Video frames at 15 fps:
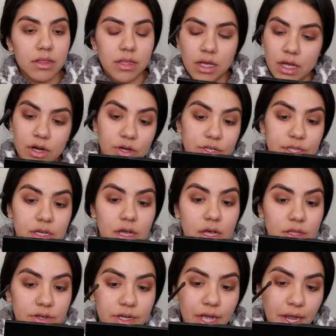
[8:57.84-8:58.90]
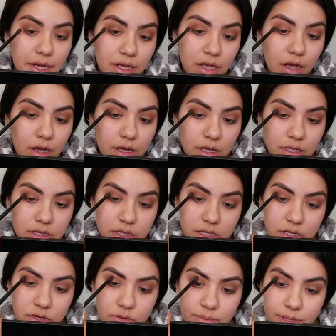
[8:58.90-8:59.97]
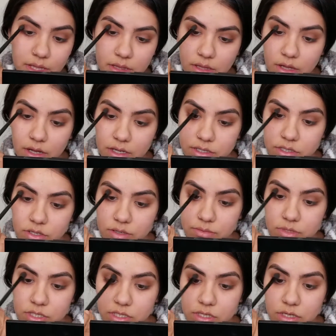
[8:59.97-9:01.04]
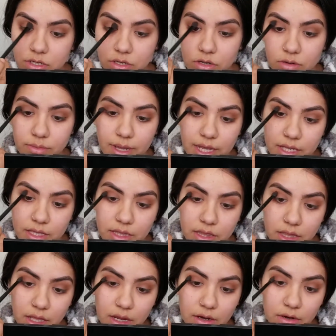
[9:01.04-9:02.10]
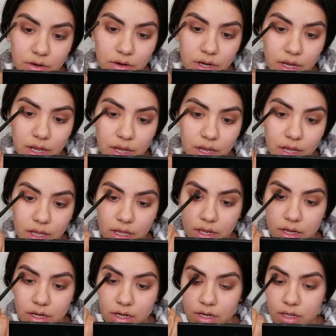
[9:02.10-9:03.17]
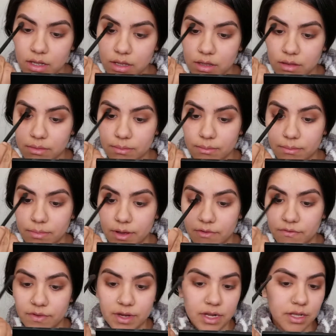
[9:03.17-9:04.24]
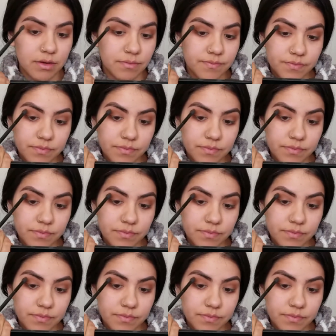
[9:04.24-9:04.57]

or the color kind of got a little bit lost. So I'm just going to go back in there and buff it in.